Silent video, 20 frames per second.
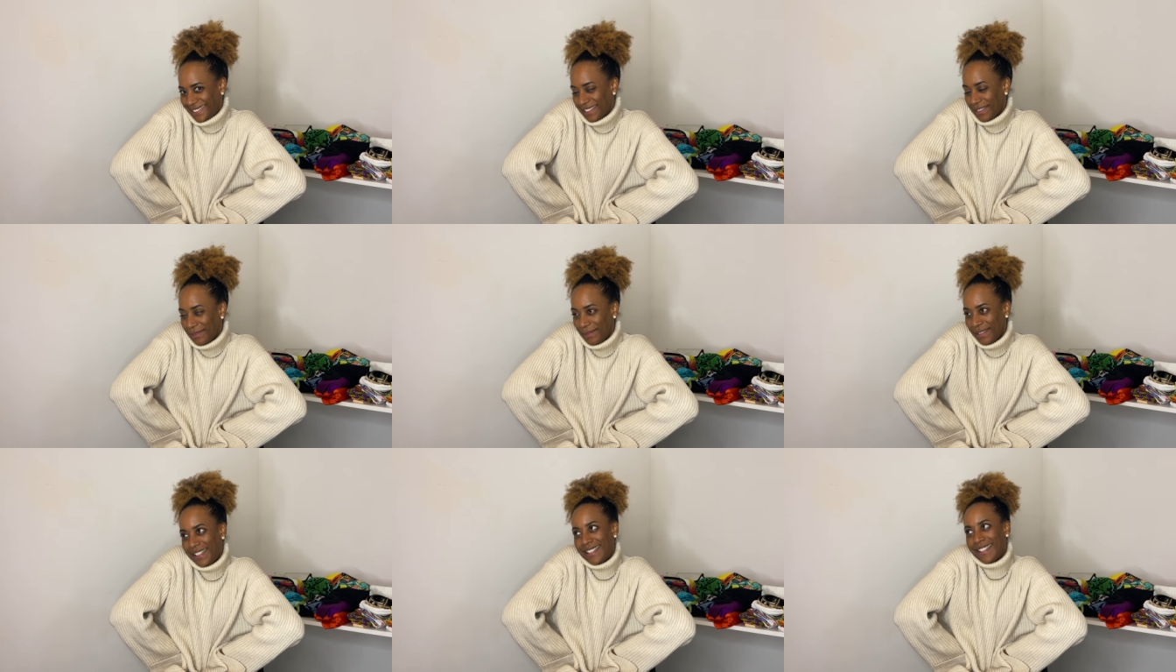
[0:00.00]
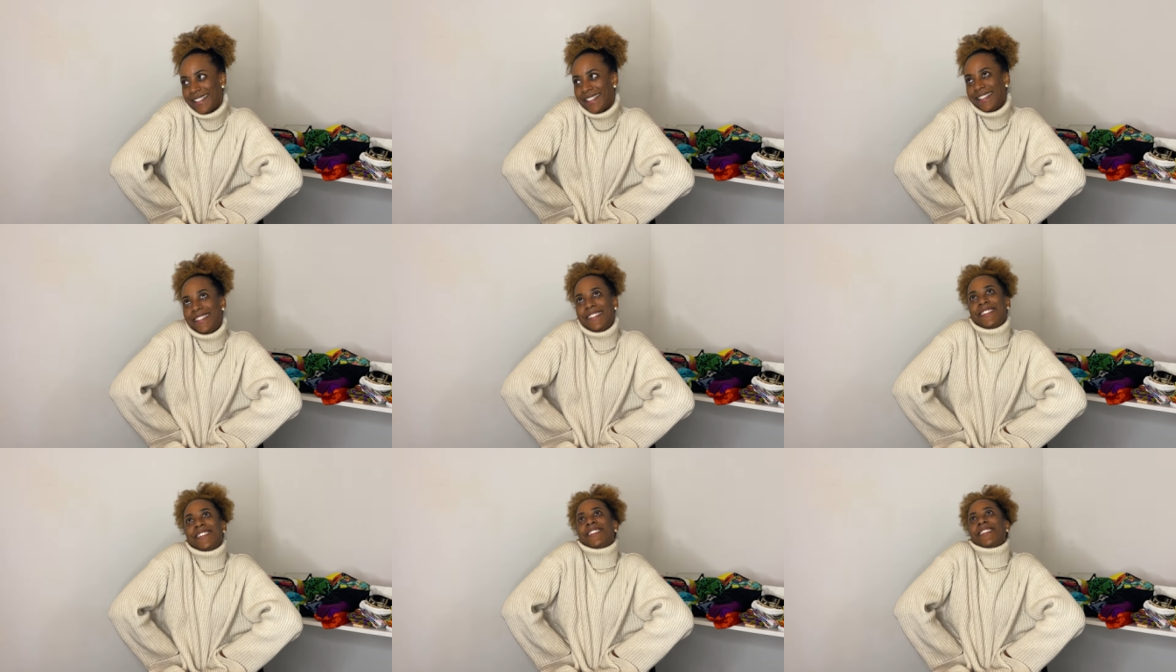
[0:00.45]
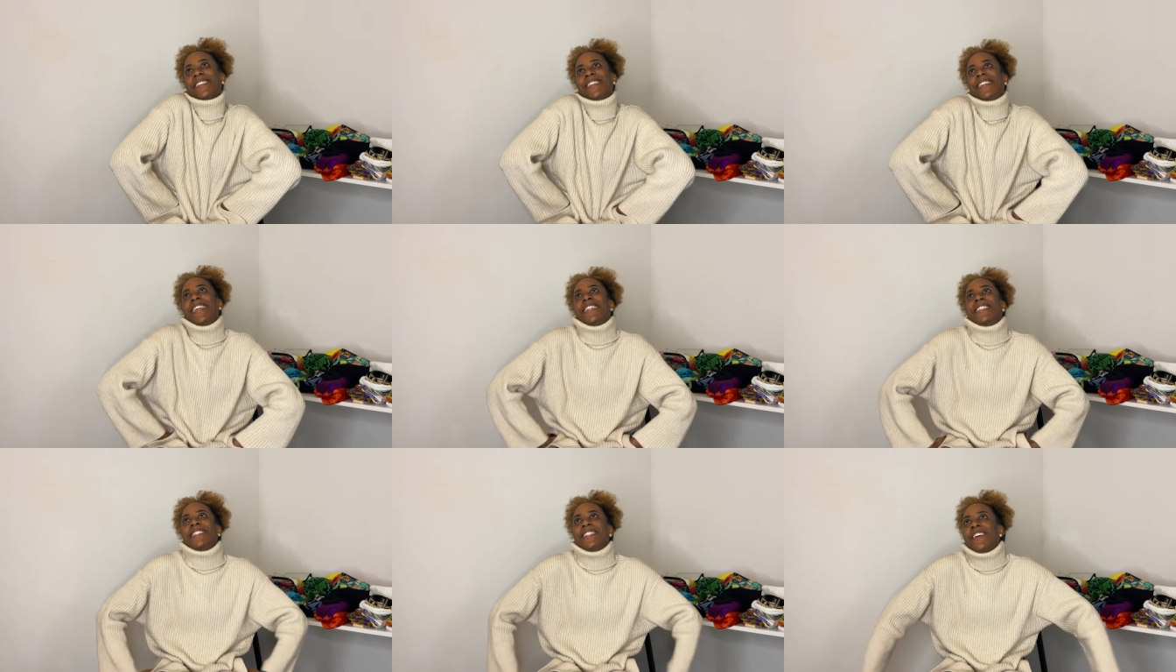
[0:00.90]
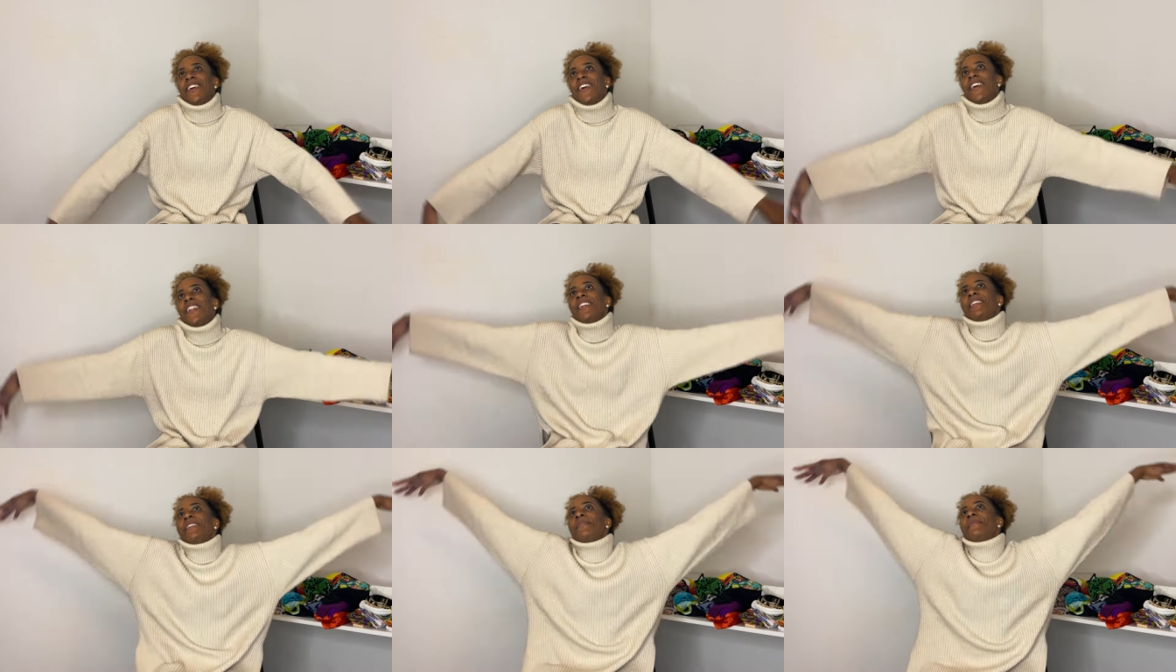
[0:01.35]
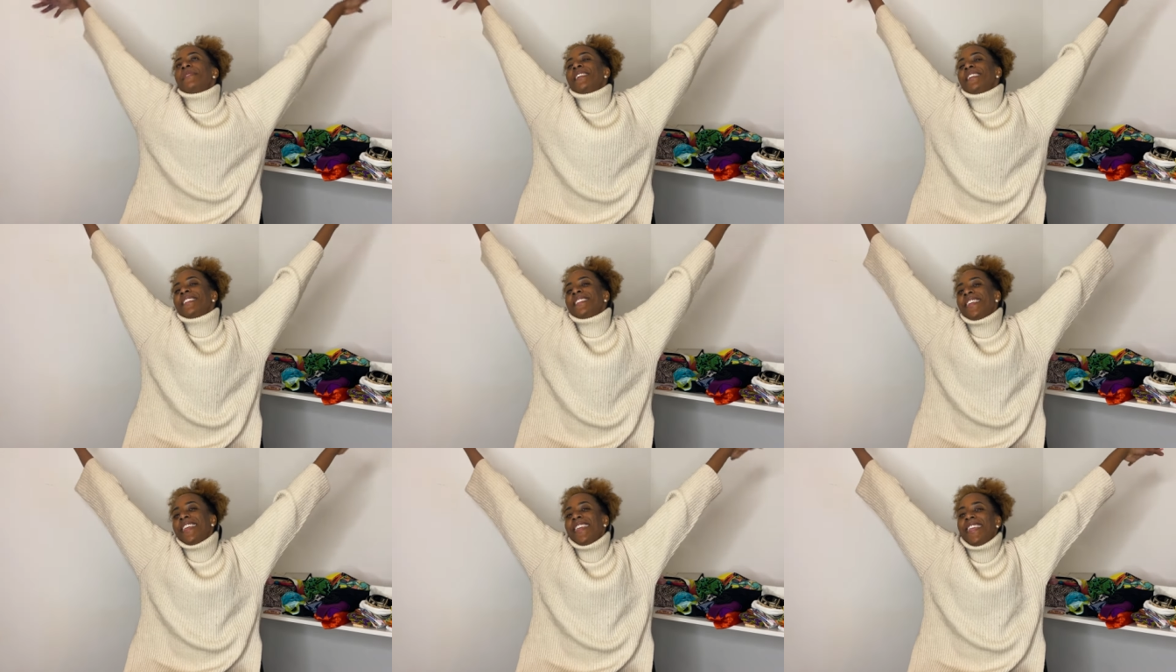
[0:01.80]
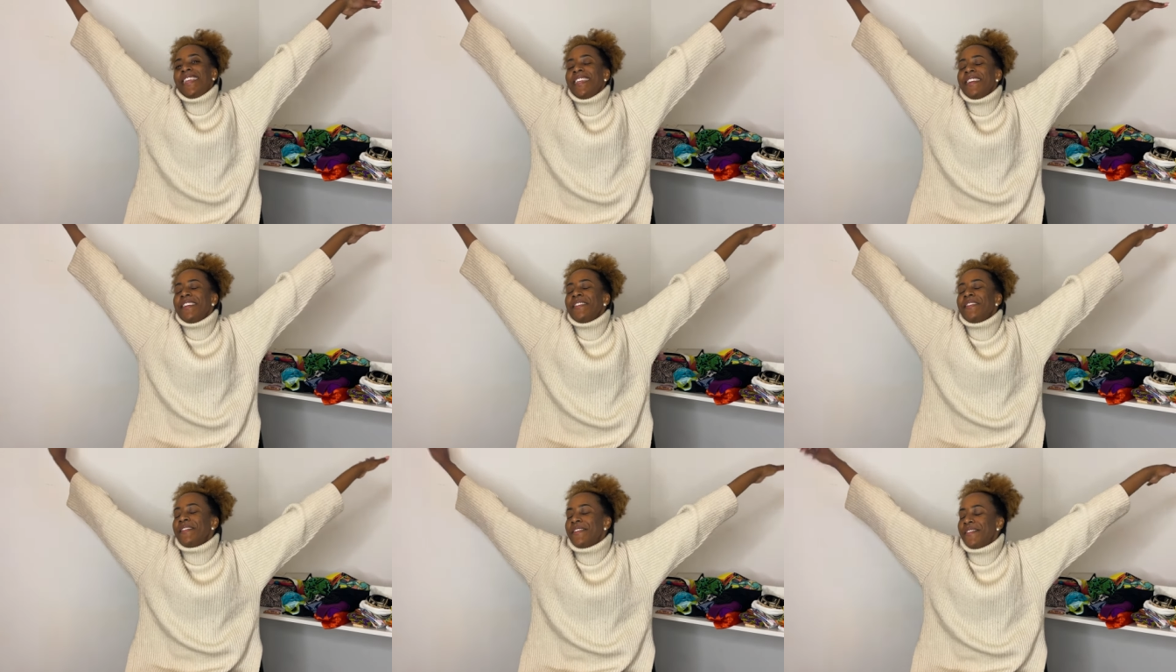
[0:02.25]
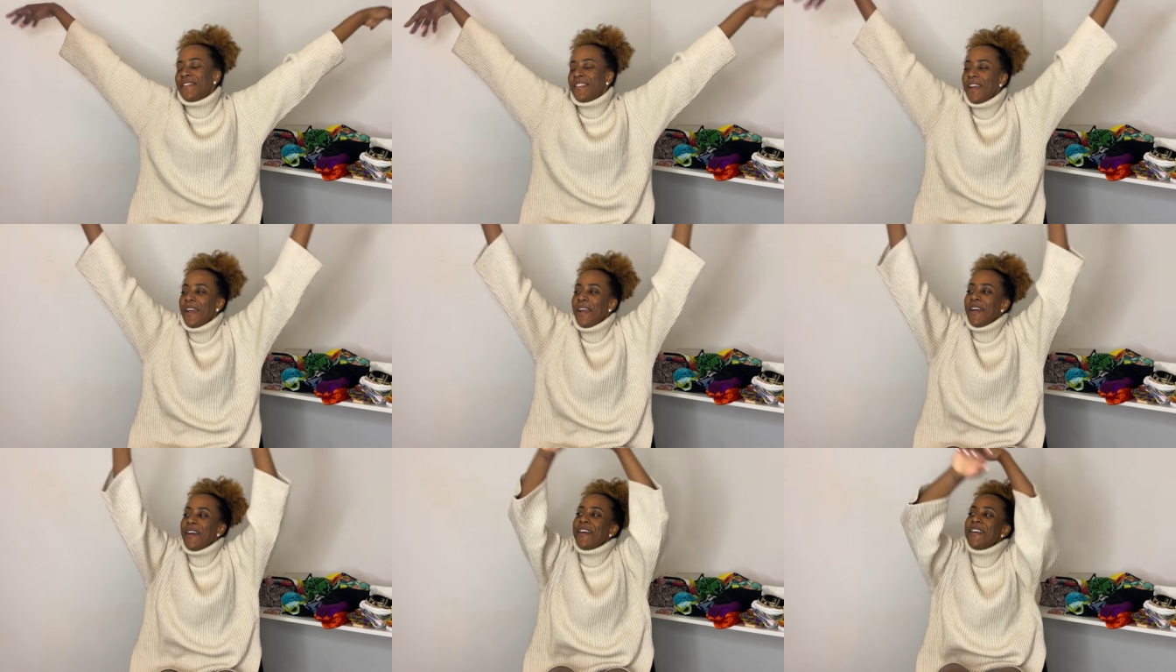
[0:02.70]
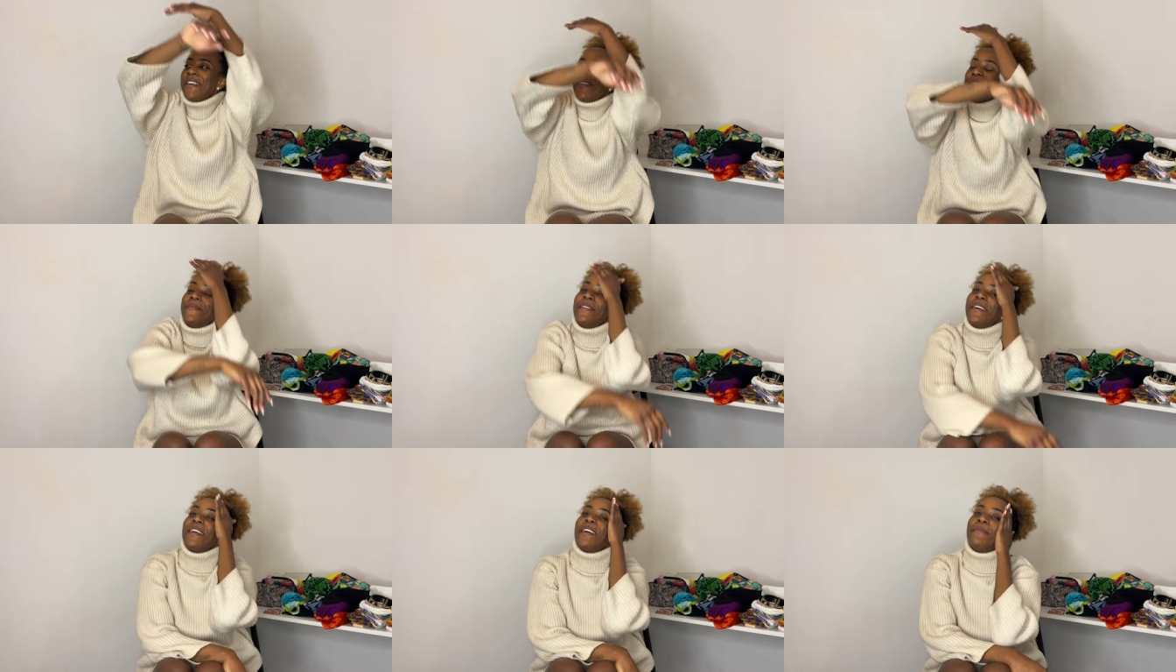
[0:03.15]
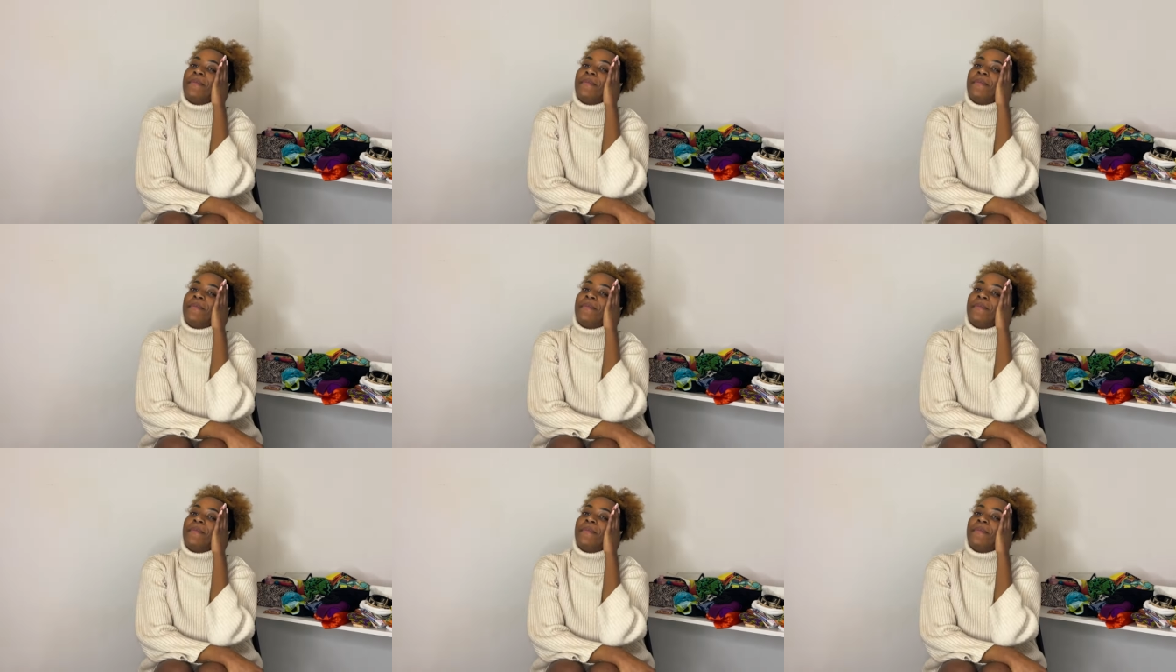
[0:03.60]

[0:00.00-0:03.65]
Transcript: because let's call it a birthday eve. But it'll